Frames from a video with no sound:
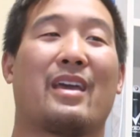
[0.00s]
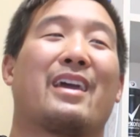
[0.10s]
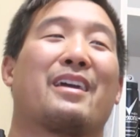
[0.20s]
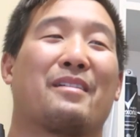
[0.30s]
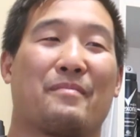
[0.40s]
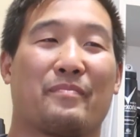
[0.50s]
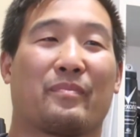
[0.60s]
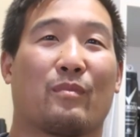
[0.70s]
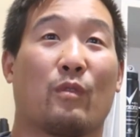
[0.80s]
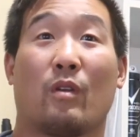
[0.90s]
And
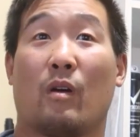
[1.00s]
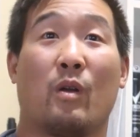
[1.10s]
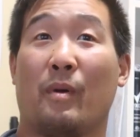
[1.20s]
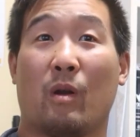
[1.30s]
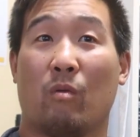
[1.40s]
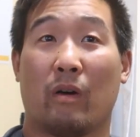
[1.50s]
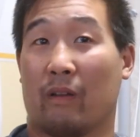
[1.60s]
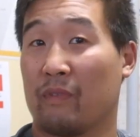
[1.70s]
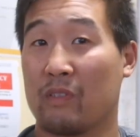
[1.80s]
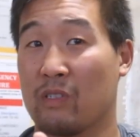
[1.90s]
no matter what,
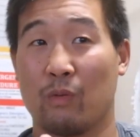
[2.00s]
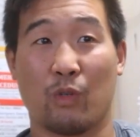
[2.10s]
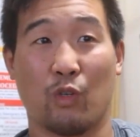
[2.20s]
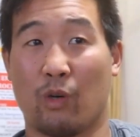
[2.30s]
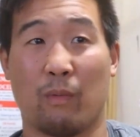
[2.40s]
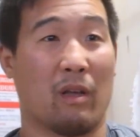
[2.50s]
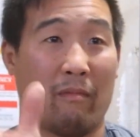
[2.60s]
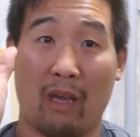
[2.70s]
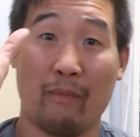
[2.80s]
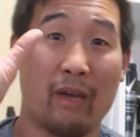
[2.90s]
if I see someone new, I'll be
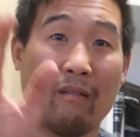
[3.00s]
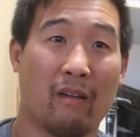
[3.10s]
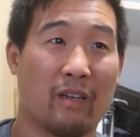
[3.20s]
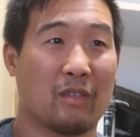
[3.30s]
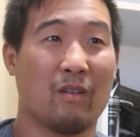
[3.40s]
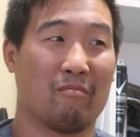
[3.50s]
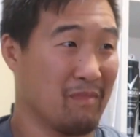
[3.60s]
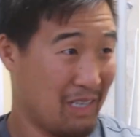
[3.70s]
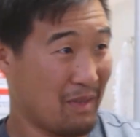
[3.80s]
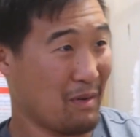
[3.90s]
like, hey man, how's it going?
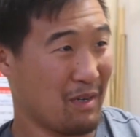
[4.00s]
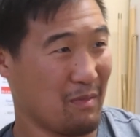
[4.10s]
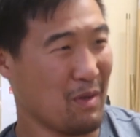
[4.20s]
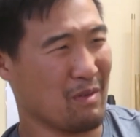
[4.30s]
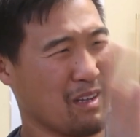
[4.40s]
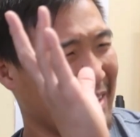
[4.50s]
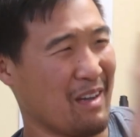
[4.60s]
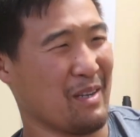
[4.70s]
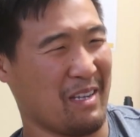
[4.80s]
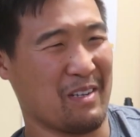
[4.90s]
Same thing I'll do with you. Like,
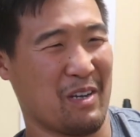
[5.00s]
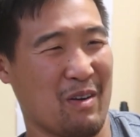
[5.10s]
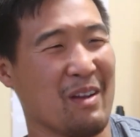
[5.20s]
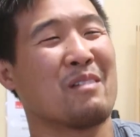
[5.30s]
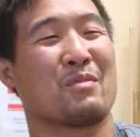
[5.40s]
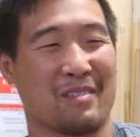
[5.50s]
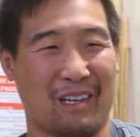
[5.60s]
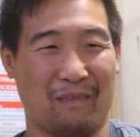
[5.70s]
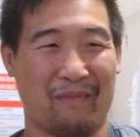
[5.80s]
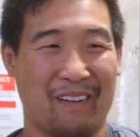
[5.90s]
I'm like, hey Terry, what's
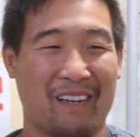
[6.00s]
up?